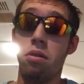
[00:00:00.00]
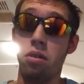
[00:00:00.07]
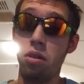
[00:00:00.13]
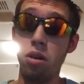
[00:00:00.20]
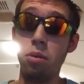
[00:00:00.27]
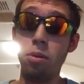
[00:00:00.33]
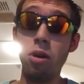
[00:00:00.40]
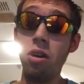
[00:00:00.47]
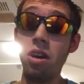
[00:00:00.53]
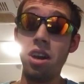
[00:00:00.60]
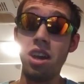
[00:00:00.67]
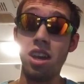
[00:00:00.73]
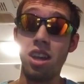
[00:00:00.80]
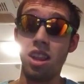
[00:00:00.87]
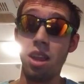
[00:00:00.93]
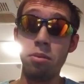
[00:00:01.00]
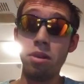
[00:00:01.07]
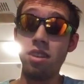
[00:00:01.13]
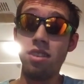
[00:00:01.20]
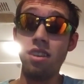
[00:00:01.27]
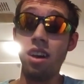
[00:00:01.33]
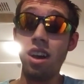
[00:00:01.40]
oh boy, let
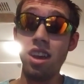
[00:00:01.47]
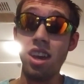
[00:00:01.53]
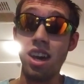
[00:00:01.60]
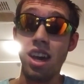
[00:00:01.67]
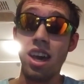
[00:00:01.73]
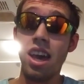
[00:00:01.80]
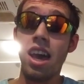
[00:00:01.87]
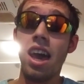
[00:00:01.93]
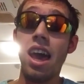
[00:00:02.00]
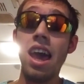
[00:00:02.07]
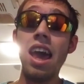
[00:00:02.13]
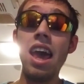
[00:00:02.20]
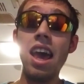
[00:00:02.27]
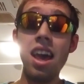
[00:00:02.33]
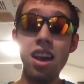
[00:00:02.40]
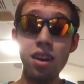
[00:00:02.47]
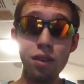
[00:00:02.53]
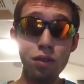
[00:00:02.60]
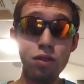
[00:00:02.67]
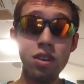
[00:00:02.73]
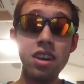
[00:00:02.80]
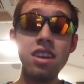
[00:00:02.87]
me tell you,
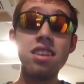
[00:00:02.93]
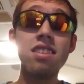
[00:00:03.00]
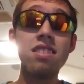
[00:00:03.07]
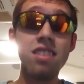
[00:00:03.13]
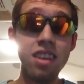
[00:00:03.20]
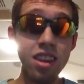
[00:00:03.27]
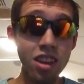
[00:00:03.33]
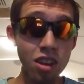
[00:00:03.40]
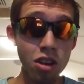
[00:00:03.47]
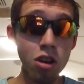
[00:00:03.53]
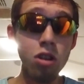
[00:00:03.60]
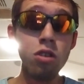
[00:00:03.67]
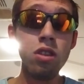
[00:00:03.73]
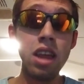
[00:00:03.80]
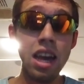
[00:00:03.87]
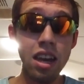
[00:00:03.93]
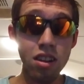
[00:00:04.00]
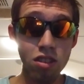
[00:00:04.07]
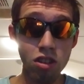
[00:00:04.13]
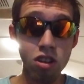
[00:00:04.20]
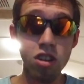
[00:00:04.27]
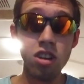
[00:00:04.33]
every single
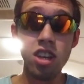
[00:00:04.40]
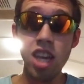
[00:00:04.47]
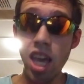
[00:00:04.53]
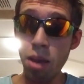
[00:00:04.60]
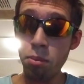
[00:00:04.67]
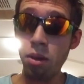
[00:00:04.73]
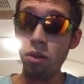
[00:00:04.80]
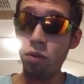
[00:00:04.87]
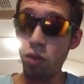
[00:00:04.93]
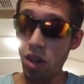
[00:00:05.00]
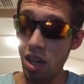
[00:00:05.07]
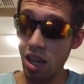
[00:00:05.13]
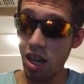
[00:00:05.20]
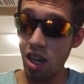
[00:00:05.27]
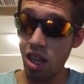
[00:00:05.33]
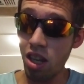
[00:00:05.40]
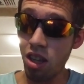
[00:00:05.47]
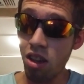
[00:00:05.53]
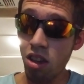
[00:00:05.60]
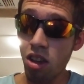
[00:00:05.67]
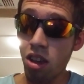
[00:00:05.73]
NASCAR gaming fan